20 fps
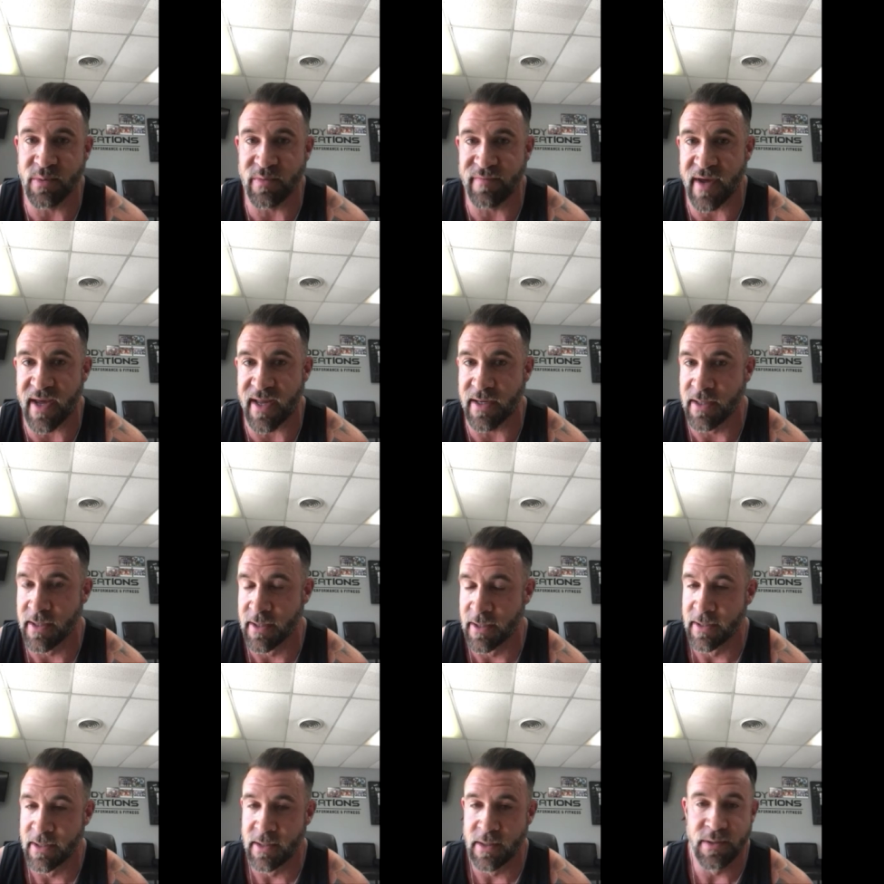We've had
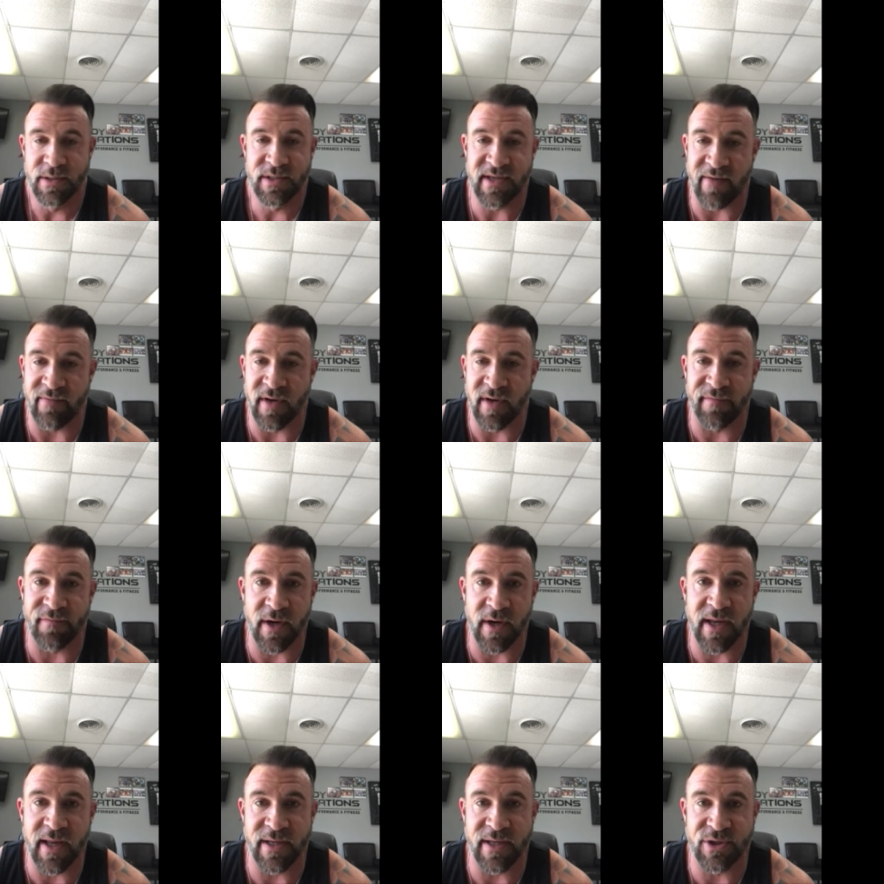7
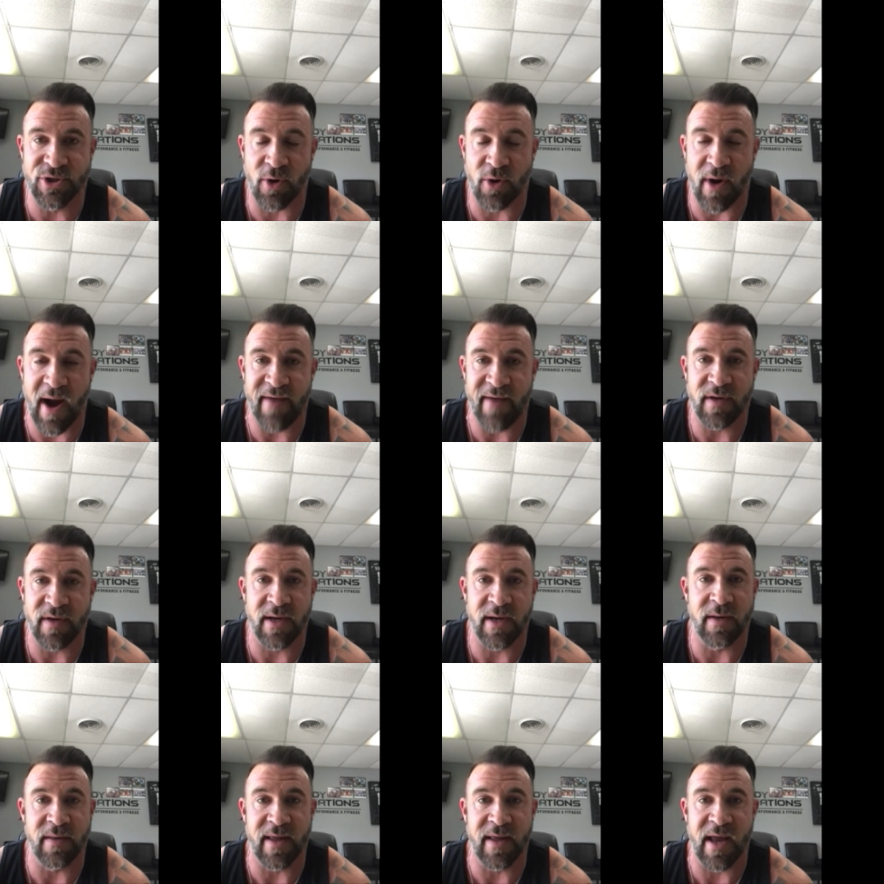different kids drafted
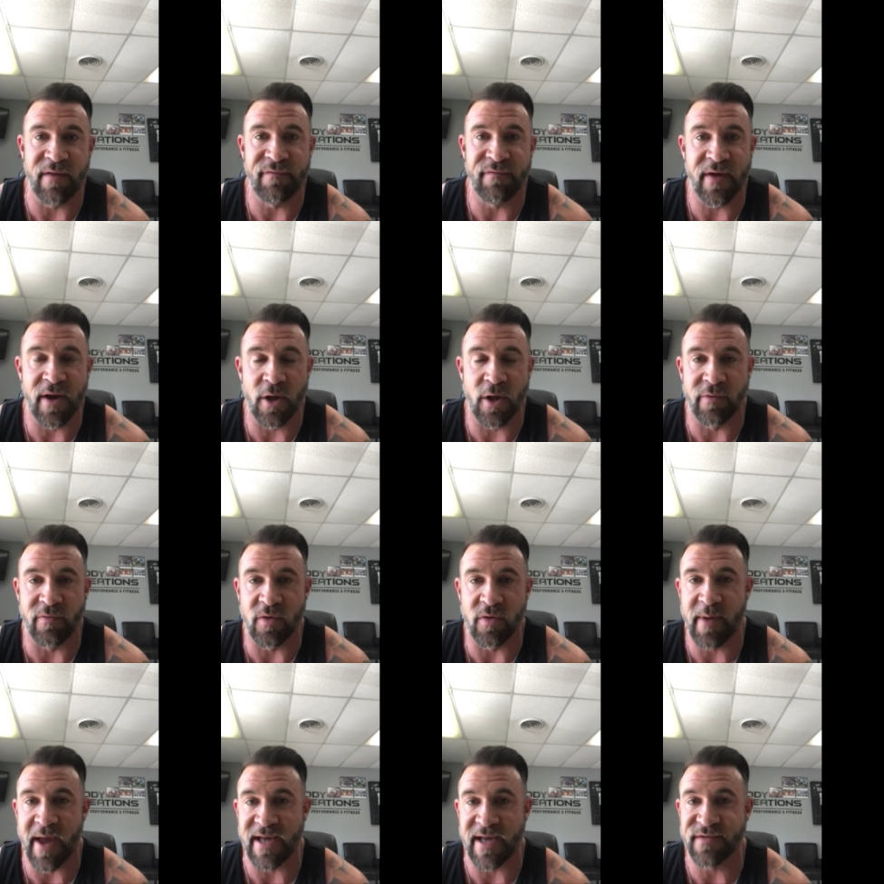into the NFL over
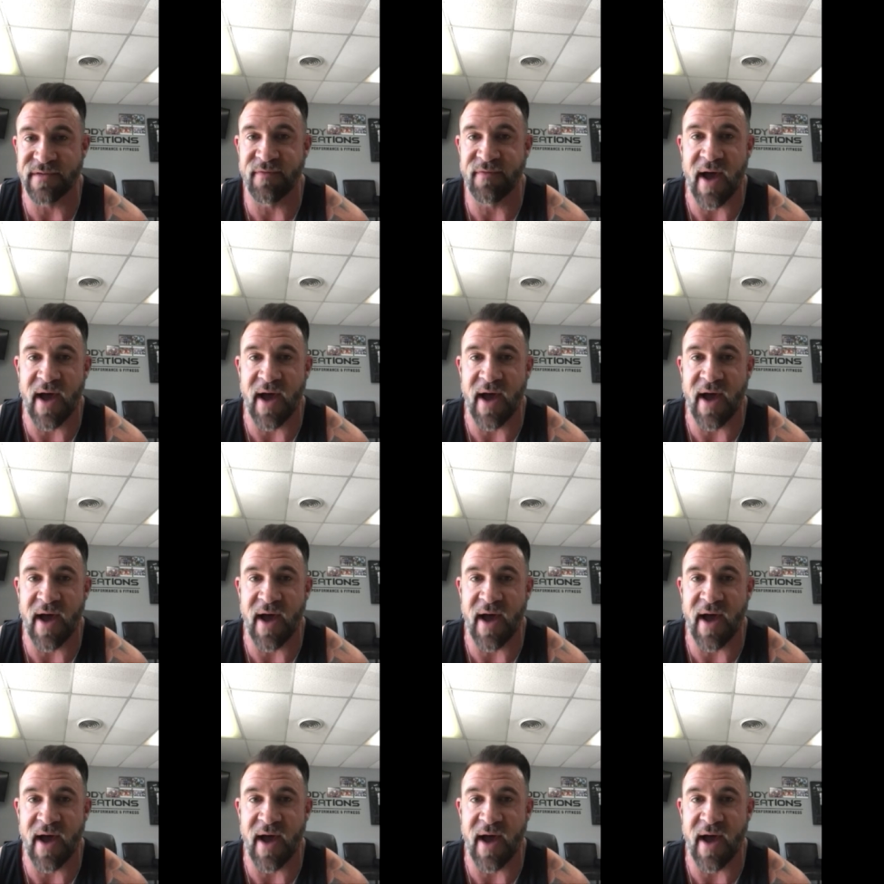the past